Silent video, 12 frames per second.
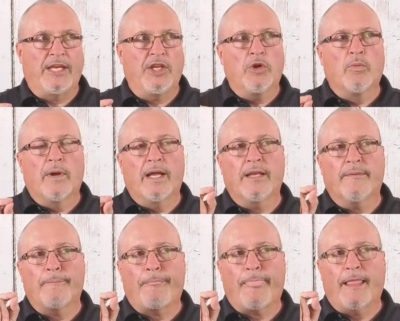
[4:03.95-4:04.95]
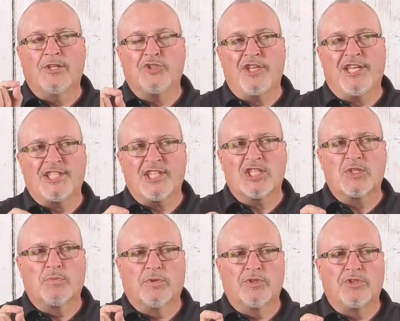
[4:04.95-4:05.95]
you know what? Jesus
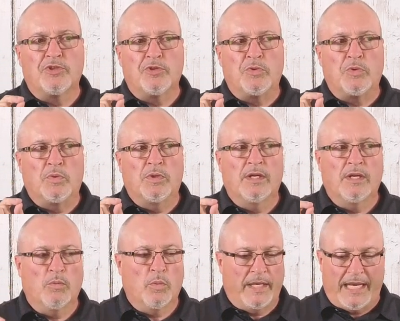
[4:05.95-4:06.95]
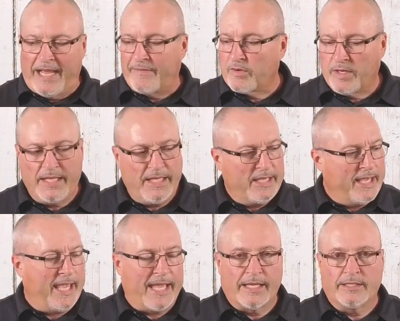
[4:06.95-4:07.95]
will do whatever he
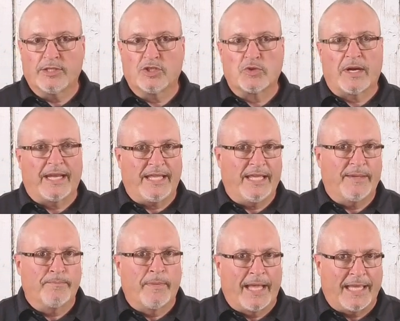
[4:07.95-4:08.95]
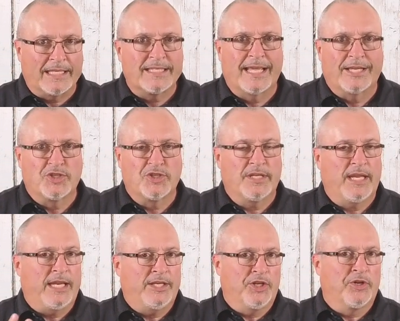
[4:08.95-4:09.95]
can to try to get my attention
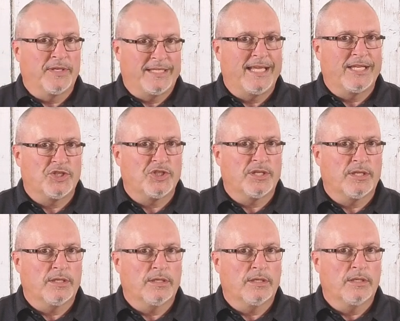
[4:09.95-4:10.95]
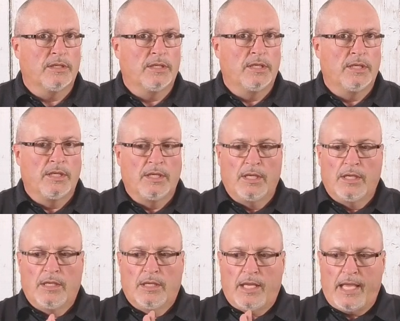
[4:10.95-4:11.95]
and your attention.
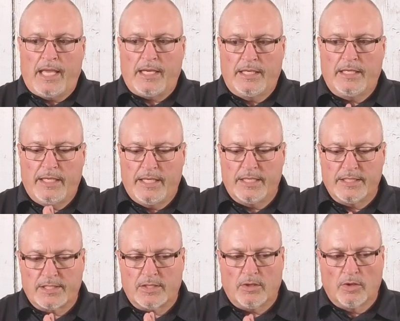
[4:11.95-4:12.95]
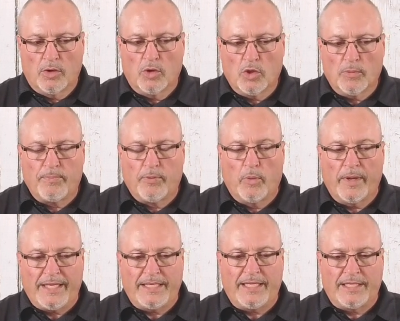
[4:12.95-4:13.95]
And his whole
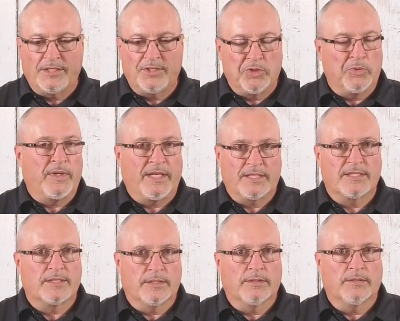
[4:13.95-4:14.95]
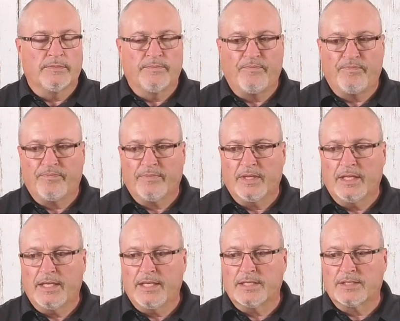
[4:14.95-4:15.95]
point in doing so,
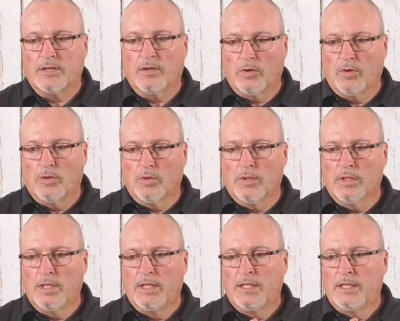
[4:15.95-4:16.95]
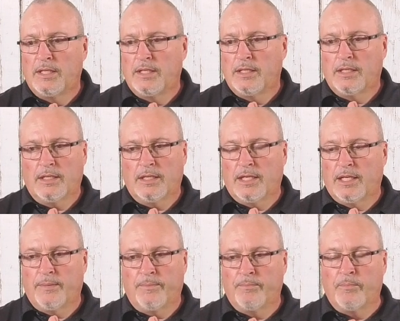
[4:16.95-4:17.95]
his whole
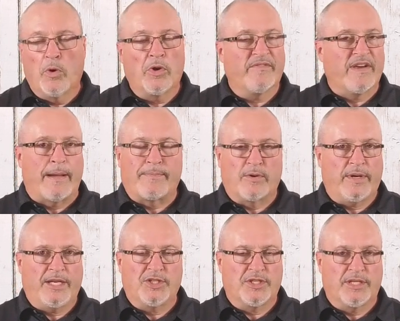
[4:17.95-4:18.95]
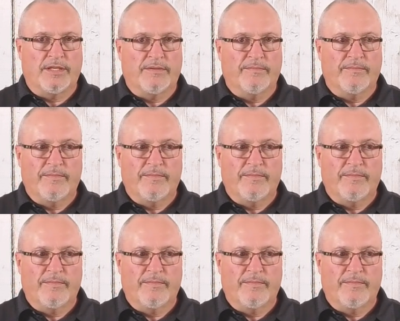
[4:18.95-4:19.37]
mode of operation